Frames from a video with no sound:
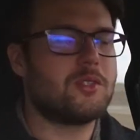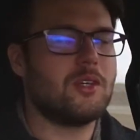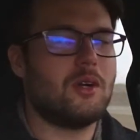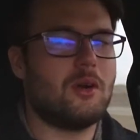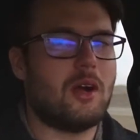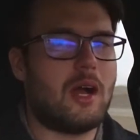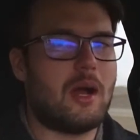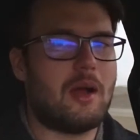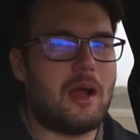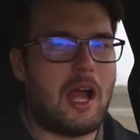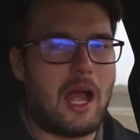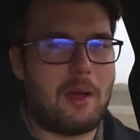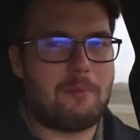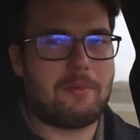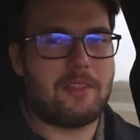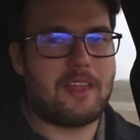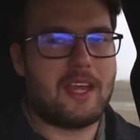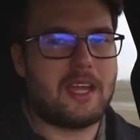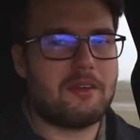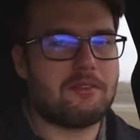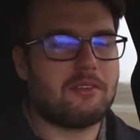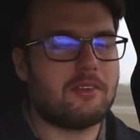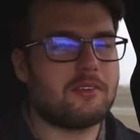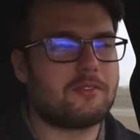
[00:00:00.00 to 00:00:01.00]
So I'm
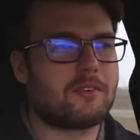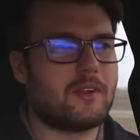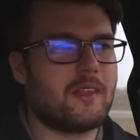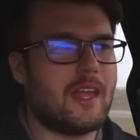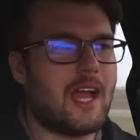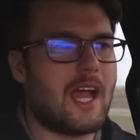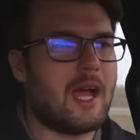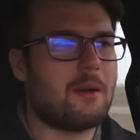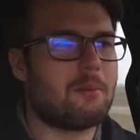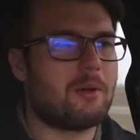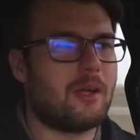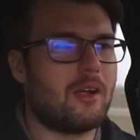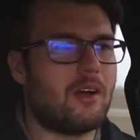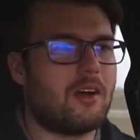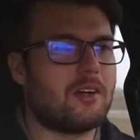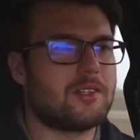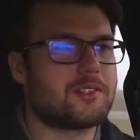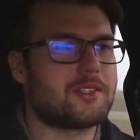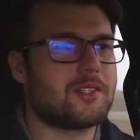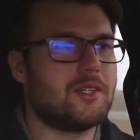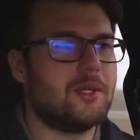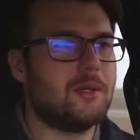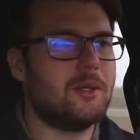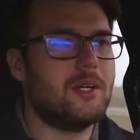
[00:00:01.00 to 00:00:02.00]
thankful for that, but
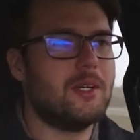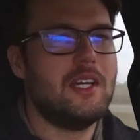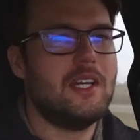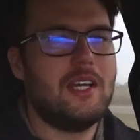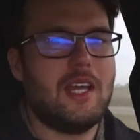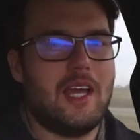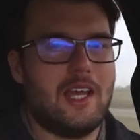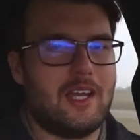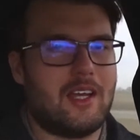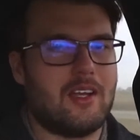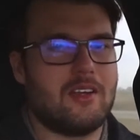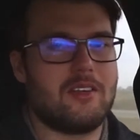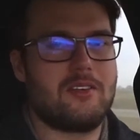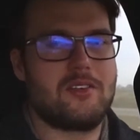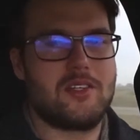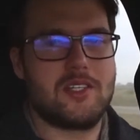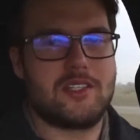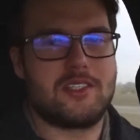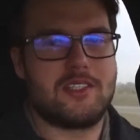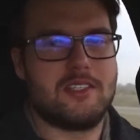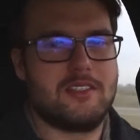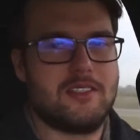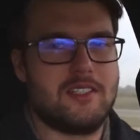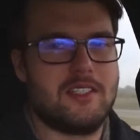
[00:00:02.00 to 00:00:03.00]
also it could have
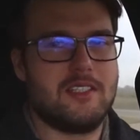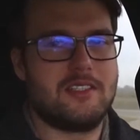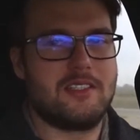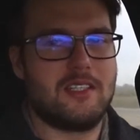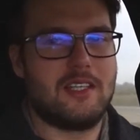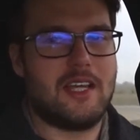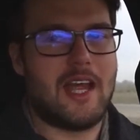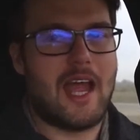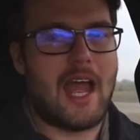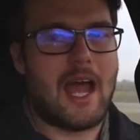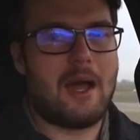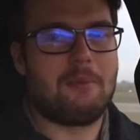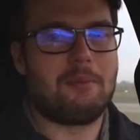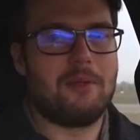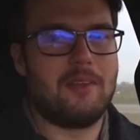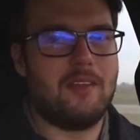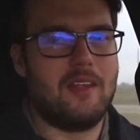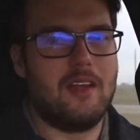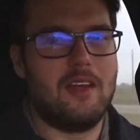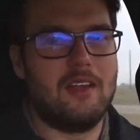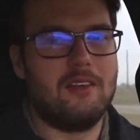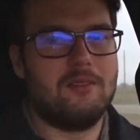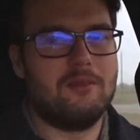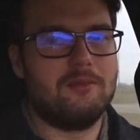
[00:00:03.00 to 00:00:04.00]
just as easily happened
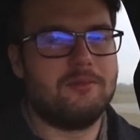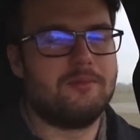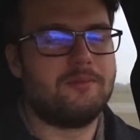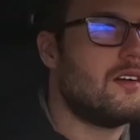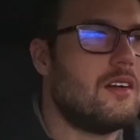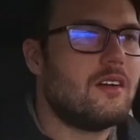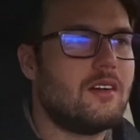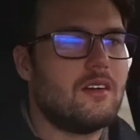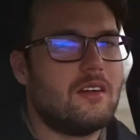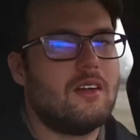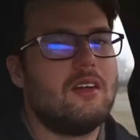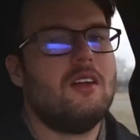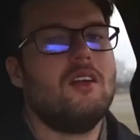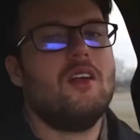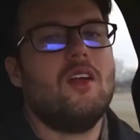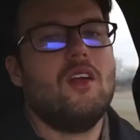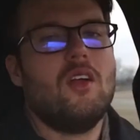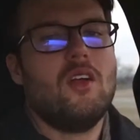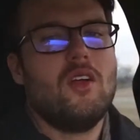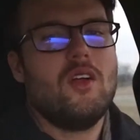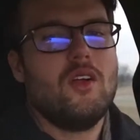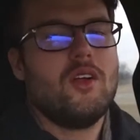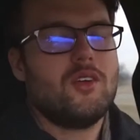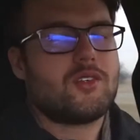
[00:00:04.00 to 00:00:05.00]

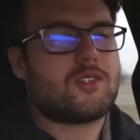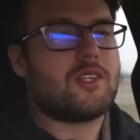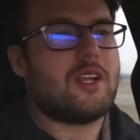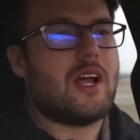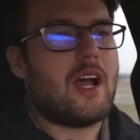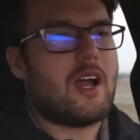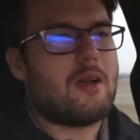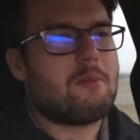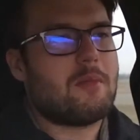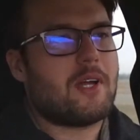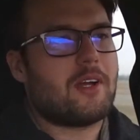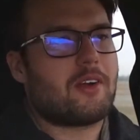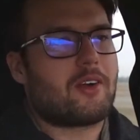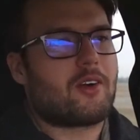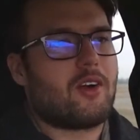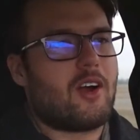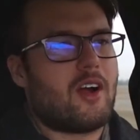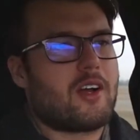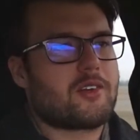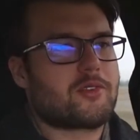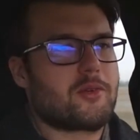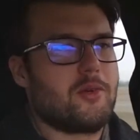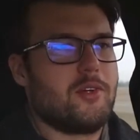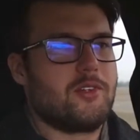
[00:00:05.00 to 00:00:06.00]
then. So now I'm at a
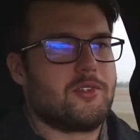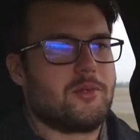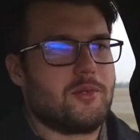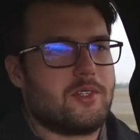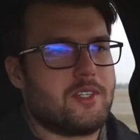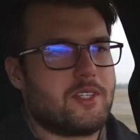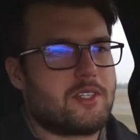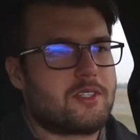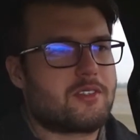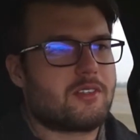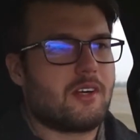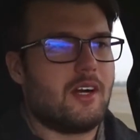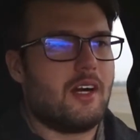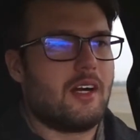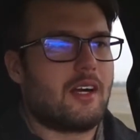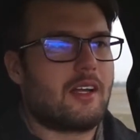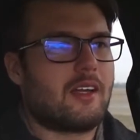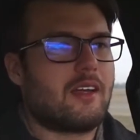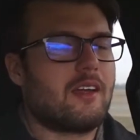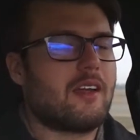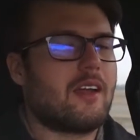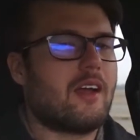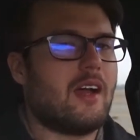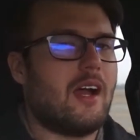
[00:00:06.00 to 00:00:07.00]
crossroads with this truck.
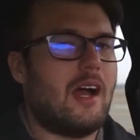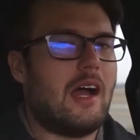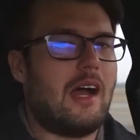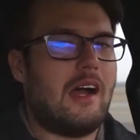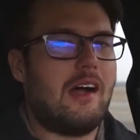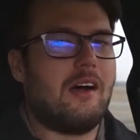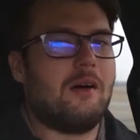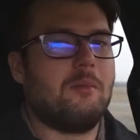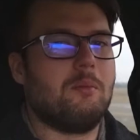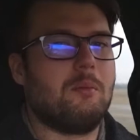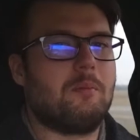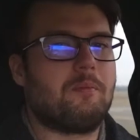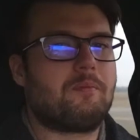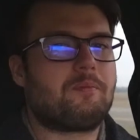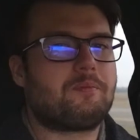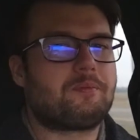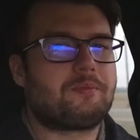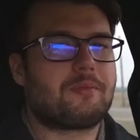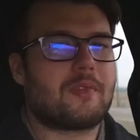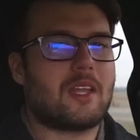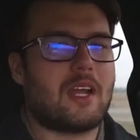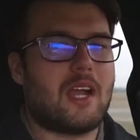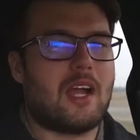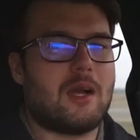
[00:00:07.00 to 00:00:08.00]

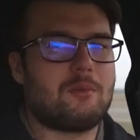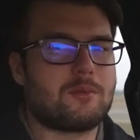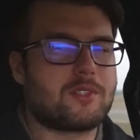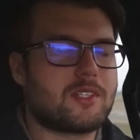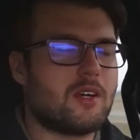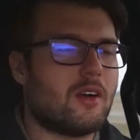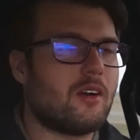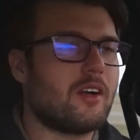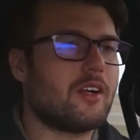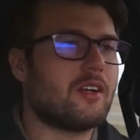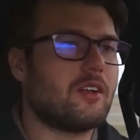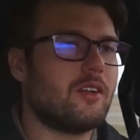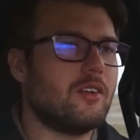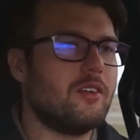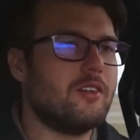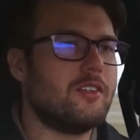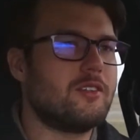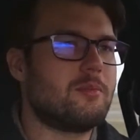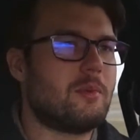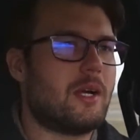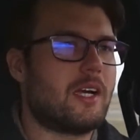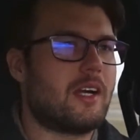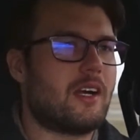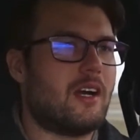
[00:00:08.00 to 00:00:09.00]
I'm starting to
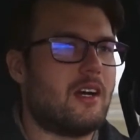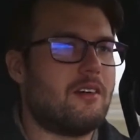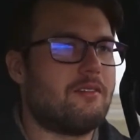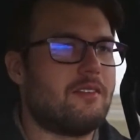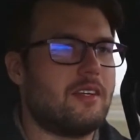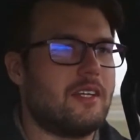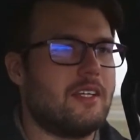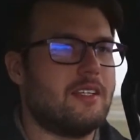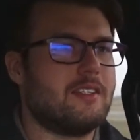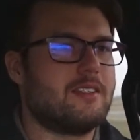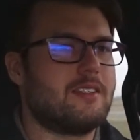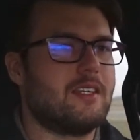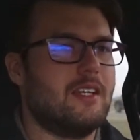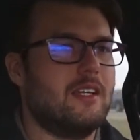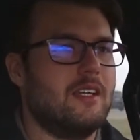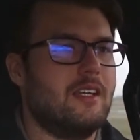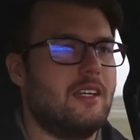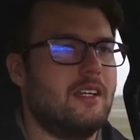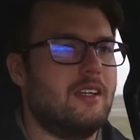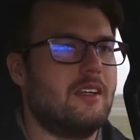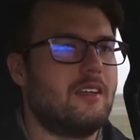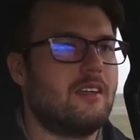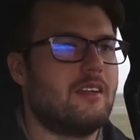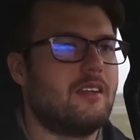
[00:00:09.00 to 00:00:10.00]
lose my confidence in
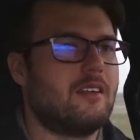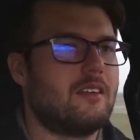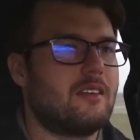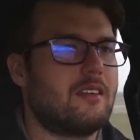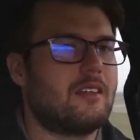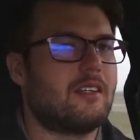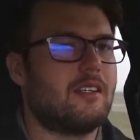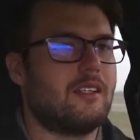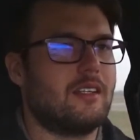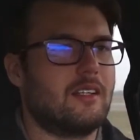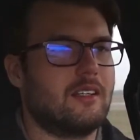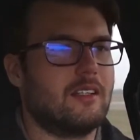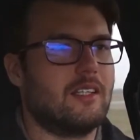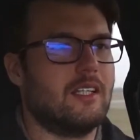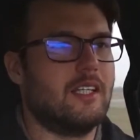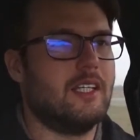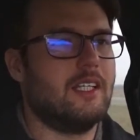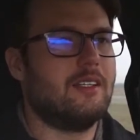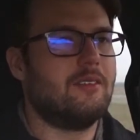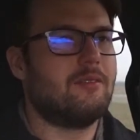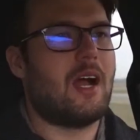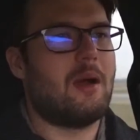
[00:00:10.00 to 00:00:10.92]
it, clearly.